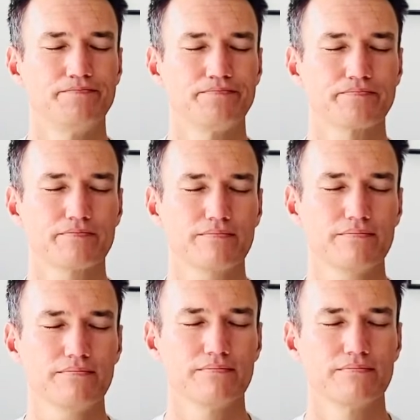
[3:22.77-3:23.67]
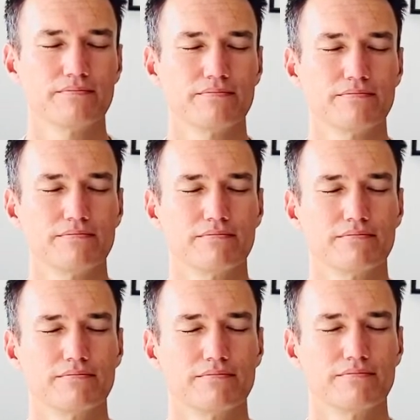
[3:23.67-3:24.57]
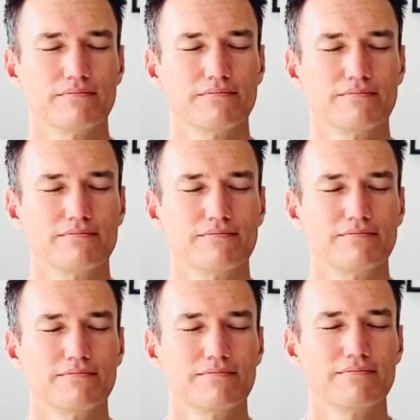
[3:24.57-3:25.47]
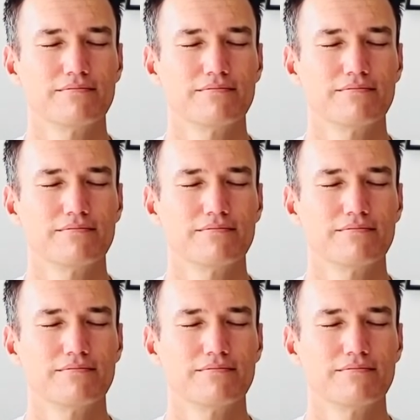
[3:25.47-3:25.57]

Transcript: [no speech]